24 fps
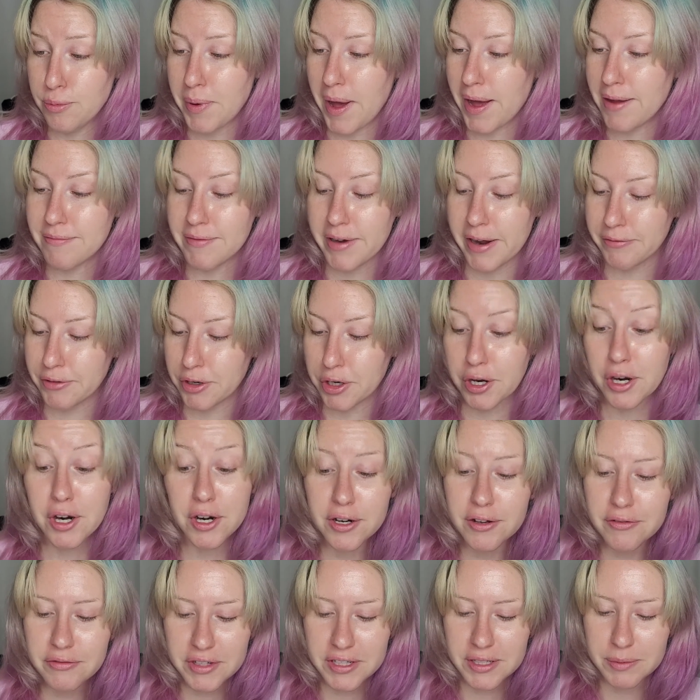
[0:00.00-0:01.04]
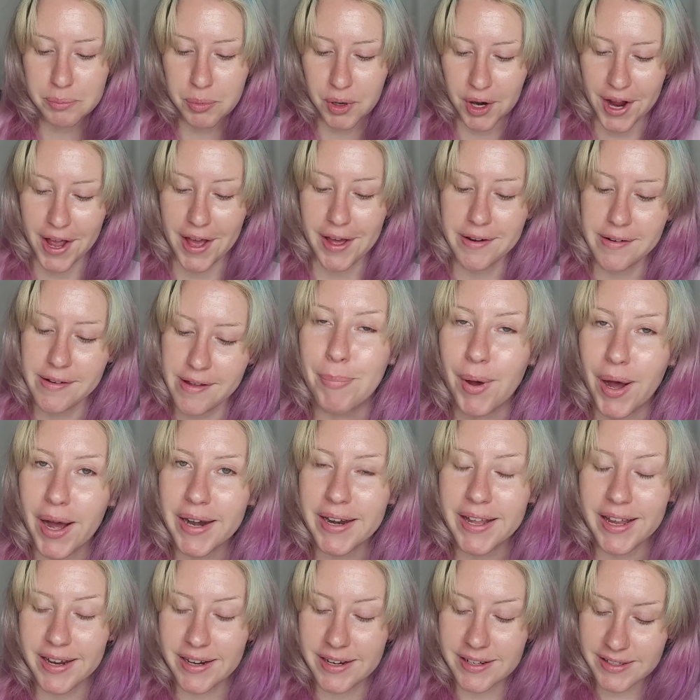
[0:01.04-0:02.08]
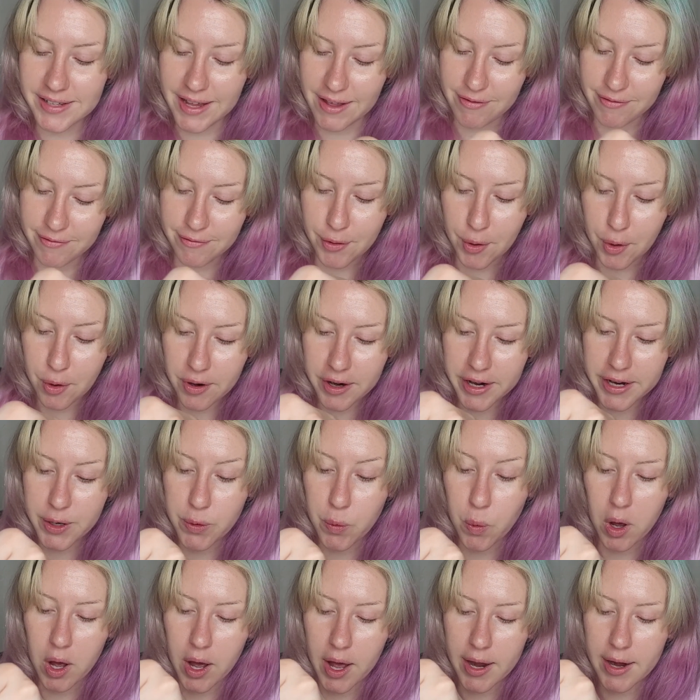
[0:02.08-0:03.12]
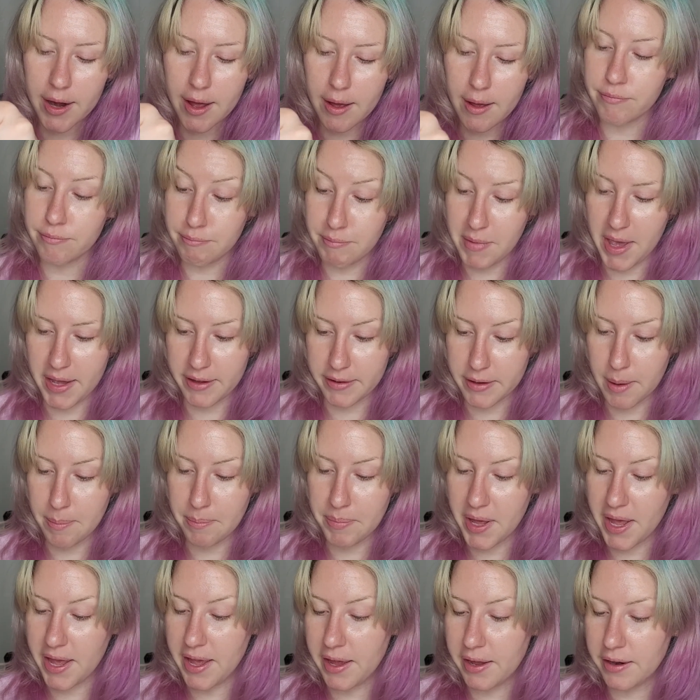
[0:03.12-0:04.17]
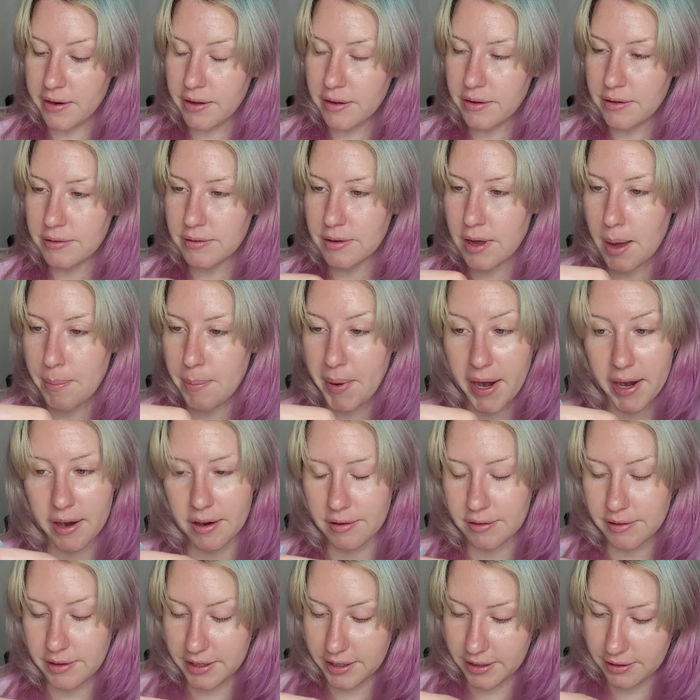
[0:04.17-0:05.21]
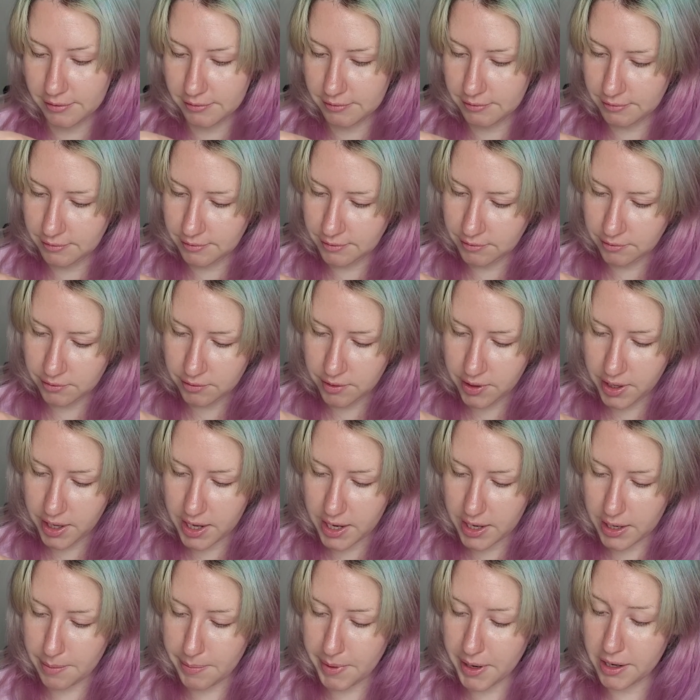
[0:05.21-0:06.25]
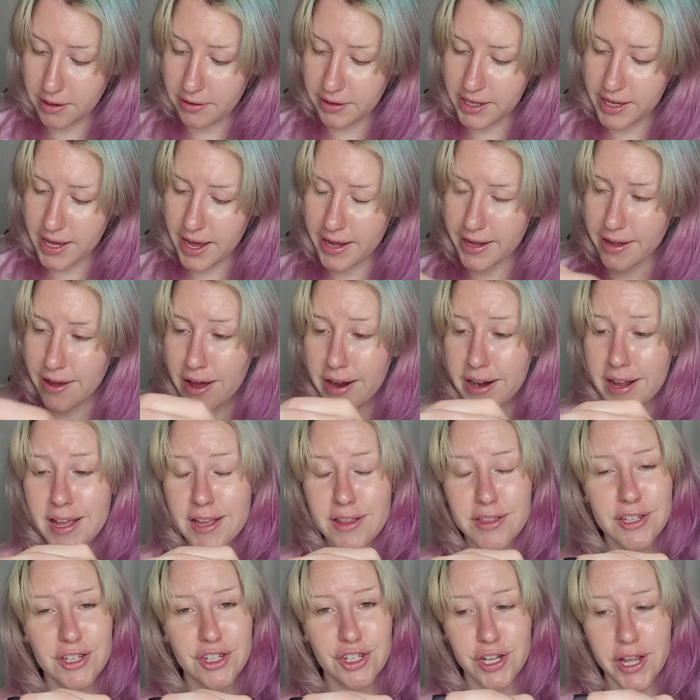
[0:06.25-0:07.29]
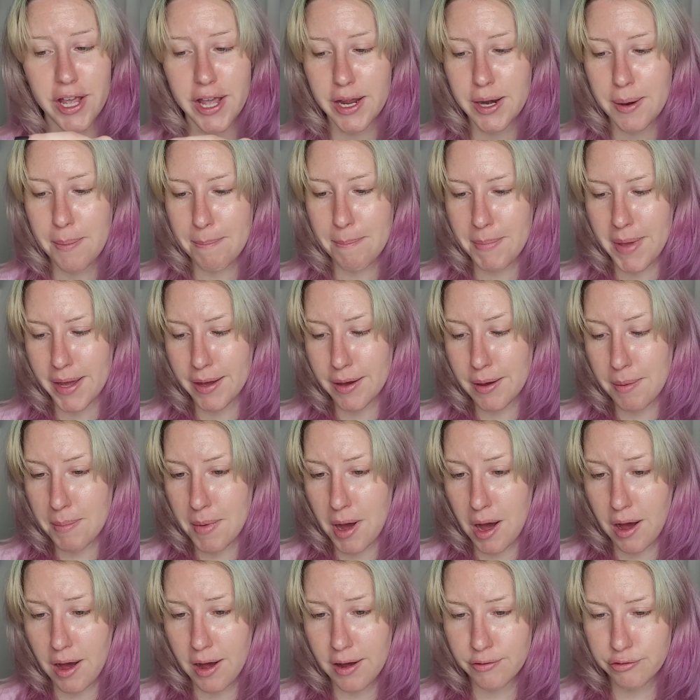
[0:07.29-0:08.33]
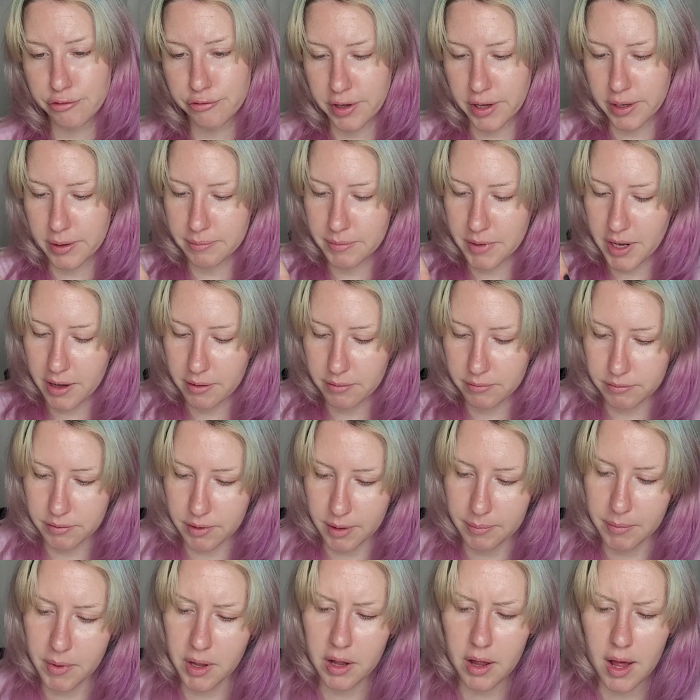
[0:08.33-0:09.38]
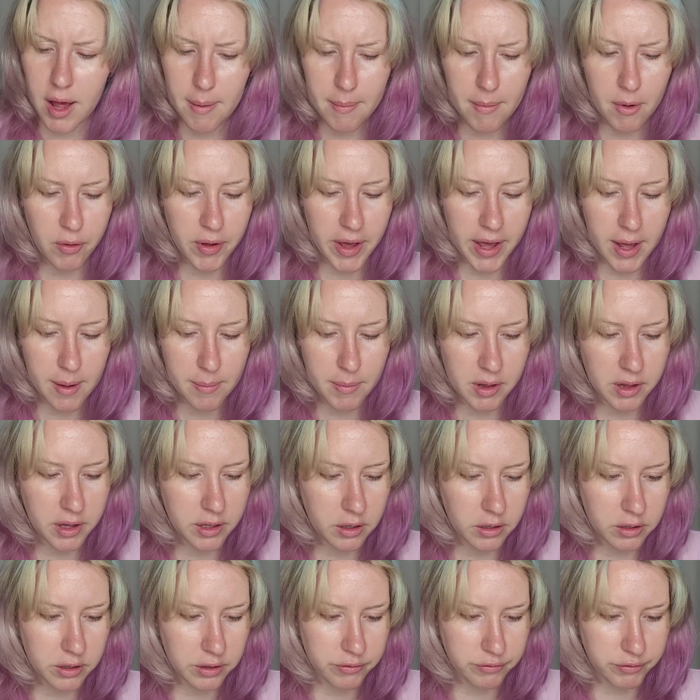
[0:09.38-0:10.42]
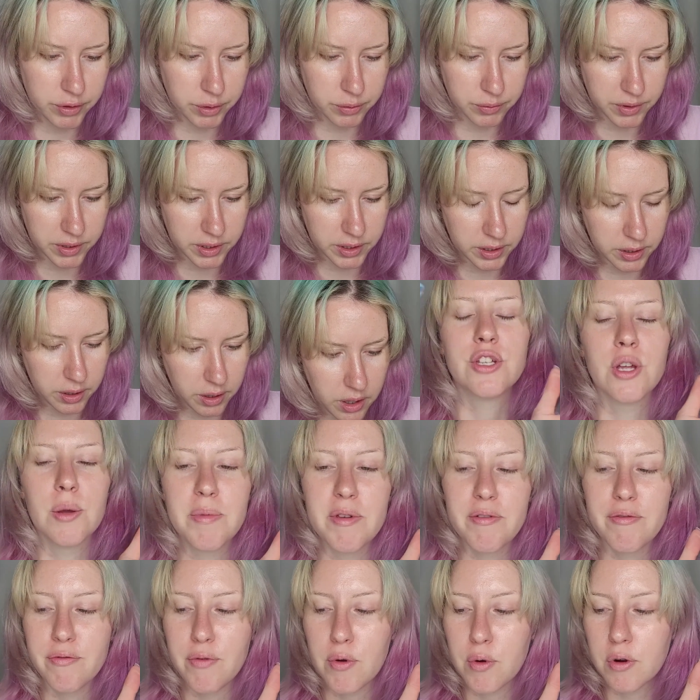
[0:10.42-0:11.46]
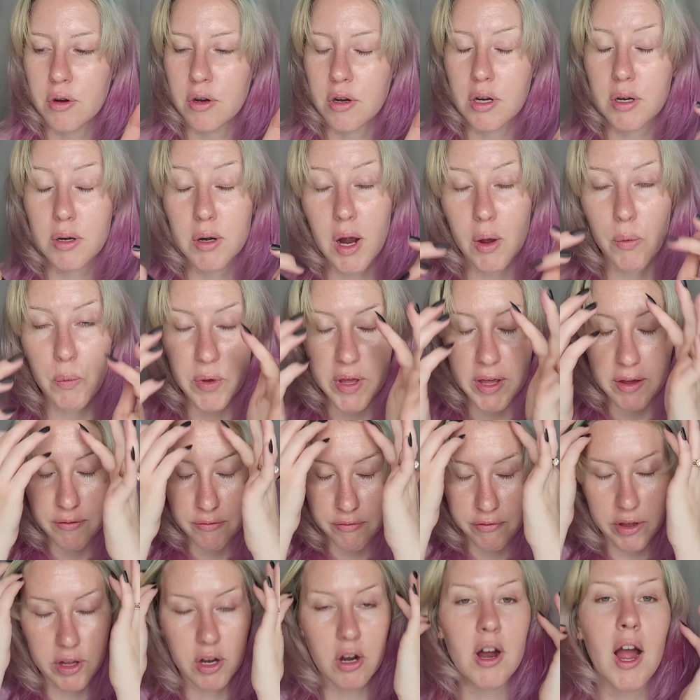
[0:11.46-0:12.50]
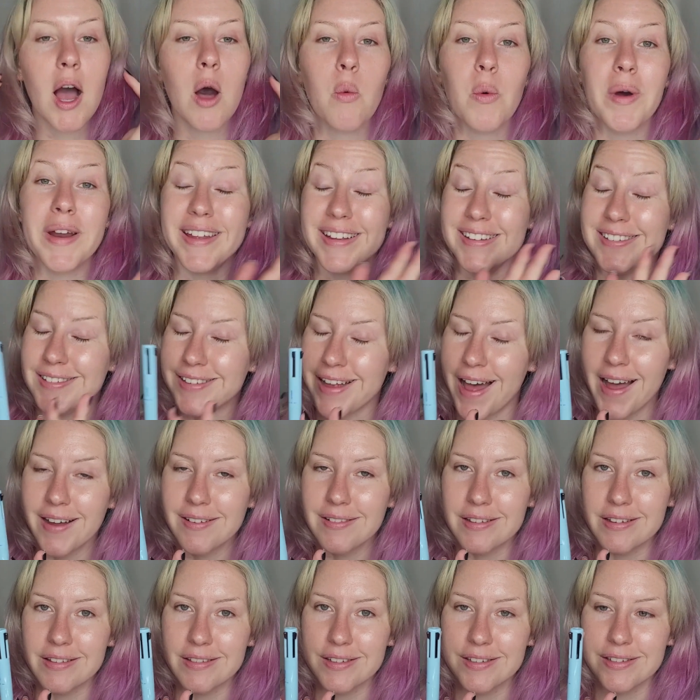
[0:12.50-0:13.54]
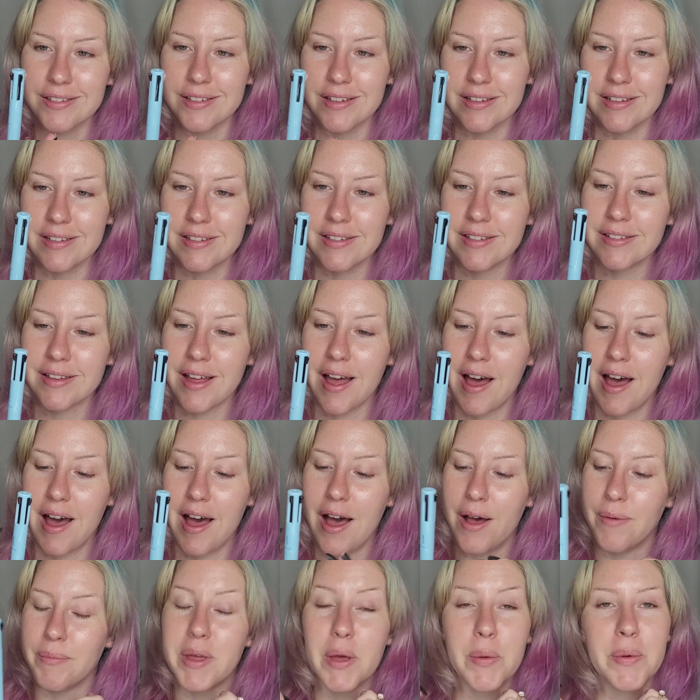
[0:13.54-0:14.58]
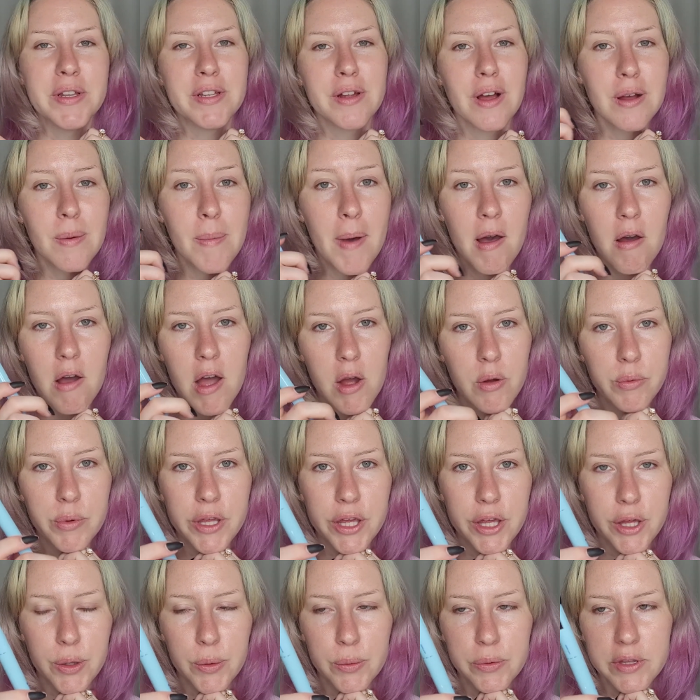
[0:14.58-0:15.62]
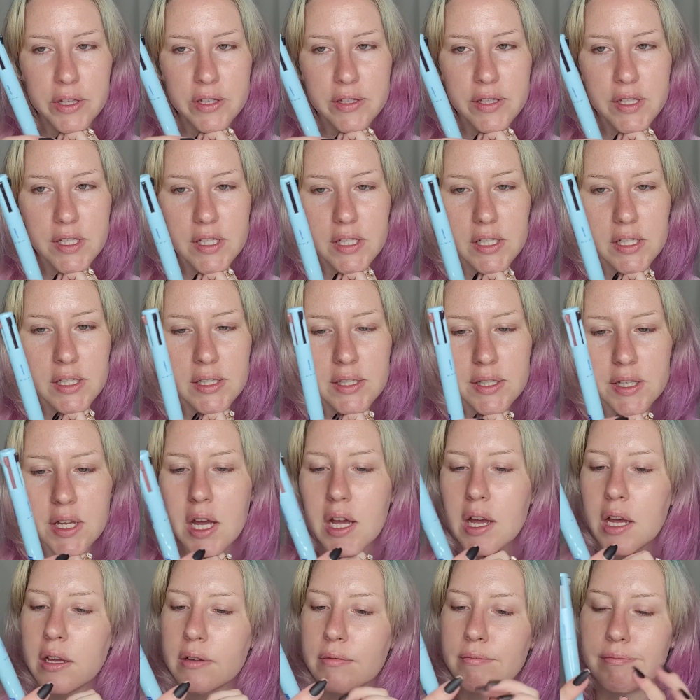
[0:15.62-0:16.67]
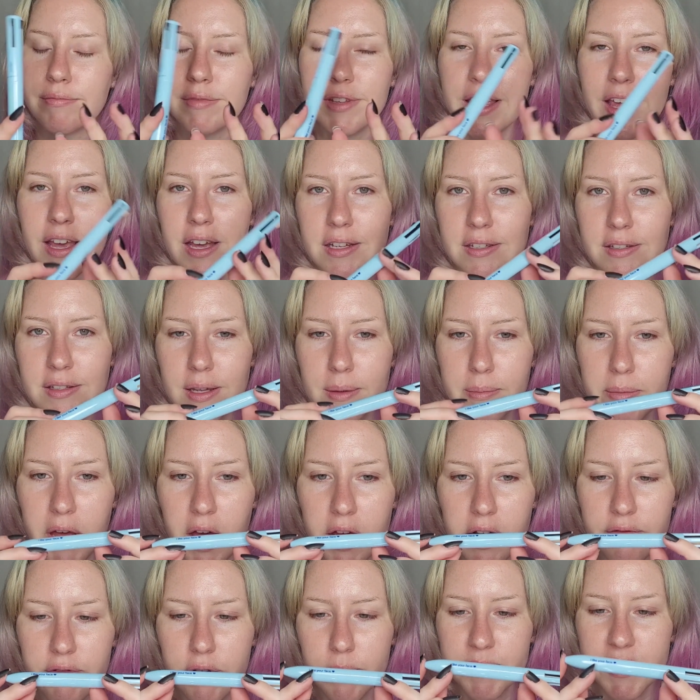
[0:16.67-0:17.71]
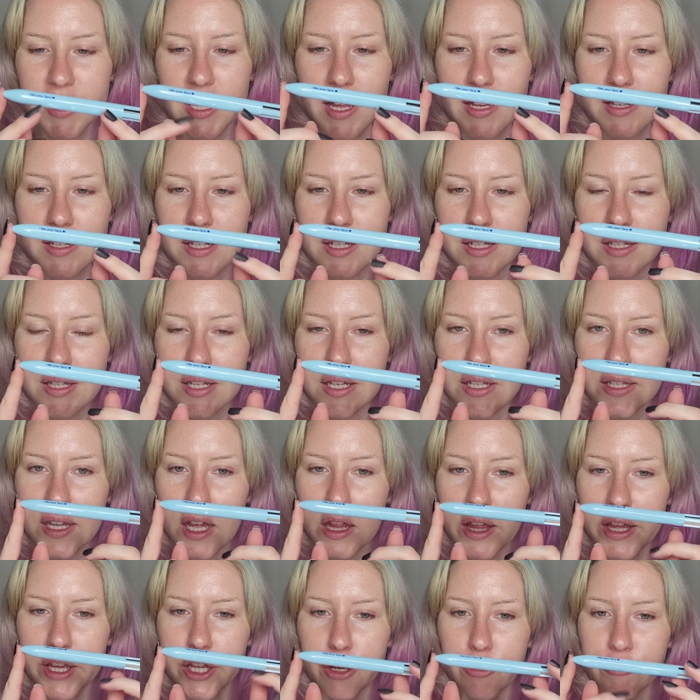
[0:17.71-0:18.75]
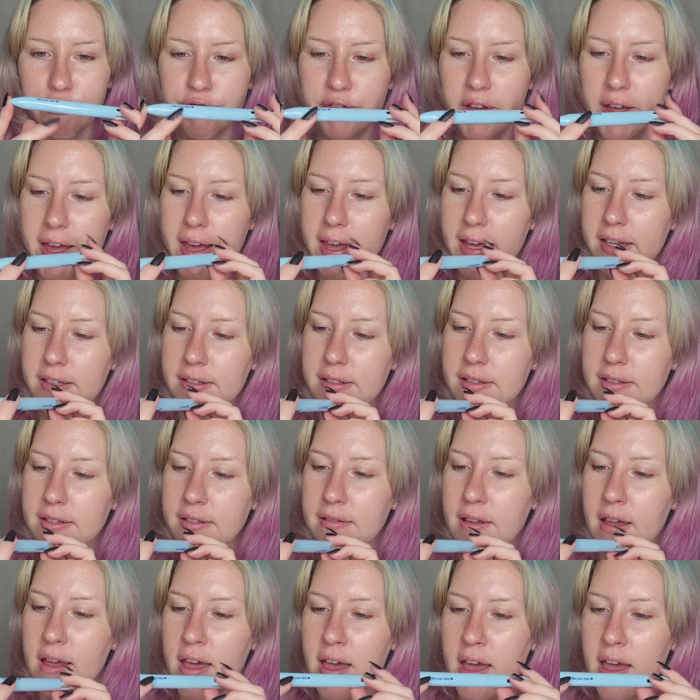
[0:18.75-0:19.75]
I've never heard of this brand, but it is a 4-in-1 makeup pen, apparently. And apparently I got it in the shade Make a Mauve. I'm okay, I'm a little confused still. So before we figure out what exactly this is, can we talk about how cute this is? Yes, I'm kind of obsessed. It says, "I like your face."